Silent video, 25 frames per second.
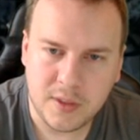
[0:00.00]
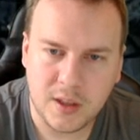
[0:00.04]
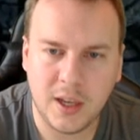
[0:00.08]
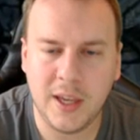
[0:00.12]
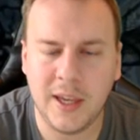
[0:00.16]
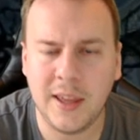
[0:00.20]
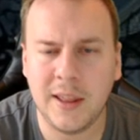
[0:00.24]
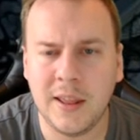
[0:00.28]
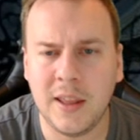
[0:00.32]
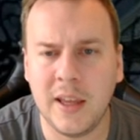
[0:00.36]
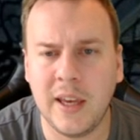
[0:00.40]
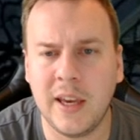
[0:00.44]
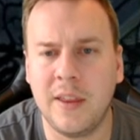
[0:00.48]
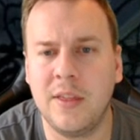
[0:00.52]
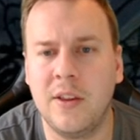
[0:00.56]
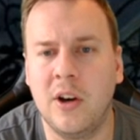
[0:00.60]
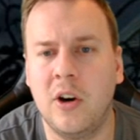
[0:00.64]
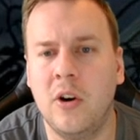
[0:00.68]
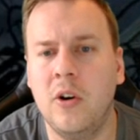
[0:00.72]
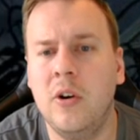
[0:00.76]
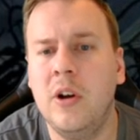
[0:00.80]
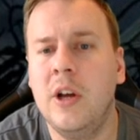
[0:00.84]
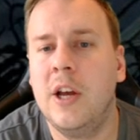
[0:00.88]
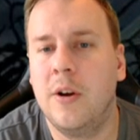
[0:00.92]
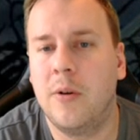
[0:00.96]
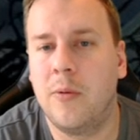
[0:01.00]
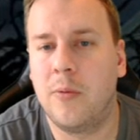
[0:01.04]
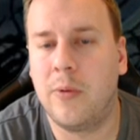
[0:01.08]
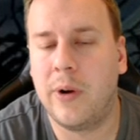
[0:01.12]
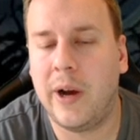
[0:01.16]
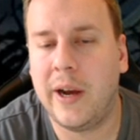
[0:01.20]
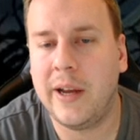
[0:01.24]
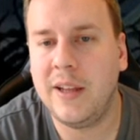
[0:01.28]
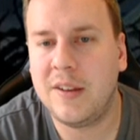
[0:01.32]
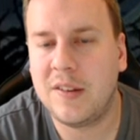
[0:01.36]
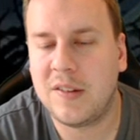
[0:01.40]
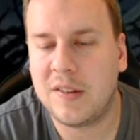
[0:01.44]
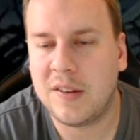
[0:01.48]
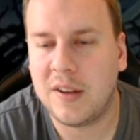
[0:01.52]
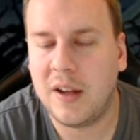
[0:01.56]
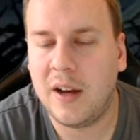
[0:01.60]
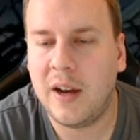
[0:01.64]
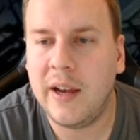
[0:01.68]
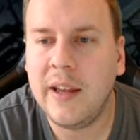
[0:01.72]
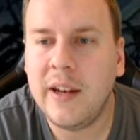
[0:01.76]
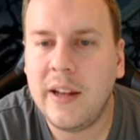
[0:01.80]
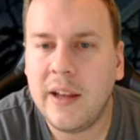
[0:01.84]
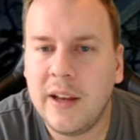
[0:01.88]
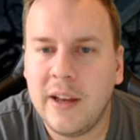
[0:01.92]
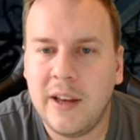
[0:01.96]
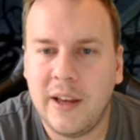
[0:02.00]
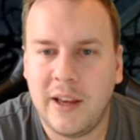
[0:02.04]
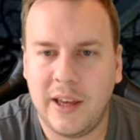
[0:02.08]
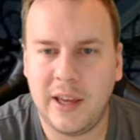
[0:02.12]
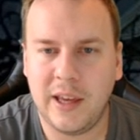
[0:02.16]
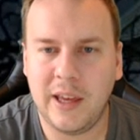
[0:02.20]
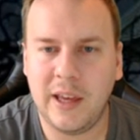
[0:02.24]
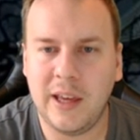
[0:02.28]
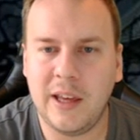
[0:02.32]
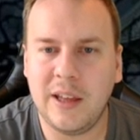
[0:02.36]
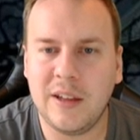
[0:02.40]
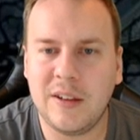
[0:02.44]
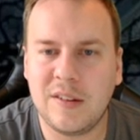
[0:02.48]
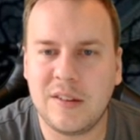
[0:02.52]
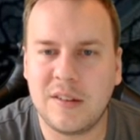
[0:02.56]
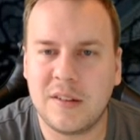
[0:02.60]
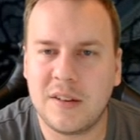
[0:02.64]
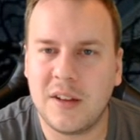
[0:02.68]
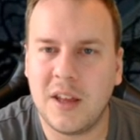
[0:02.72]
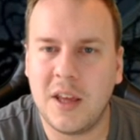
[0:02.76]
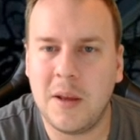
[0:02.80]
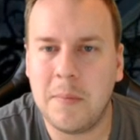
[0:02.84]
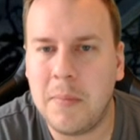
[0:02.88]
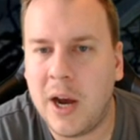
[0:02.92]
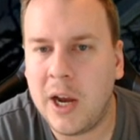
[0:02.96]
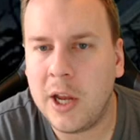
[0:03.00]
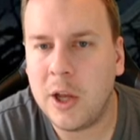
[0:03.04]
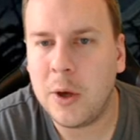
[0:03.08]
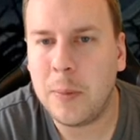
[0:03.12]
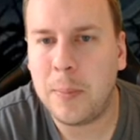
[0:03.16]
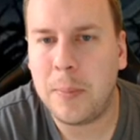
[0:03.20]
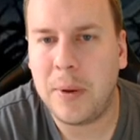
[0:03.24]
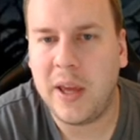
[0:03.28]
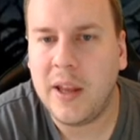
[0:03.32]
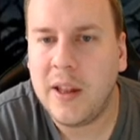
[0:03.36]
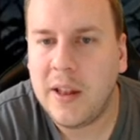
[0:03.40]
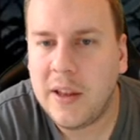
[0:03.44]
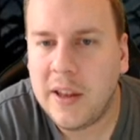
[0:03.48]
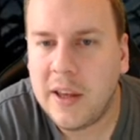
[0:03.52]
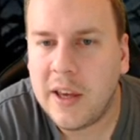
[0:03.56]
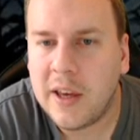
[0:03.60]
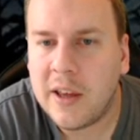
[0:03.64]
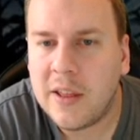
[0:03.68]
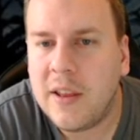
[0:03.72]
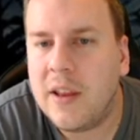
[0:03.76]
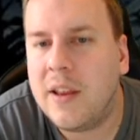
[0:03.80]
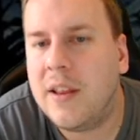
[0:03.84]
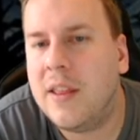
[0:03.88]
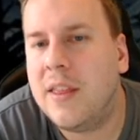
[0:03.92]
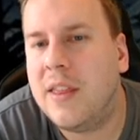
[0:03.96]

In the end though, right side is, in my opinion,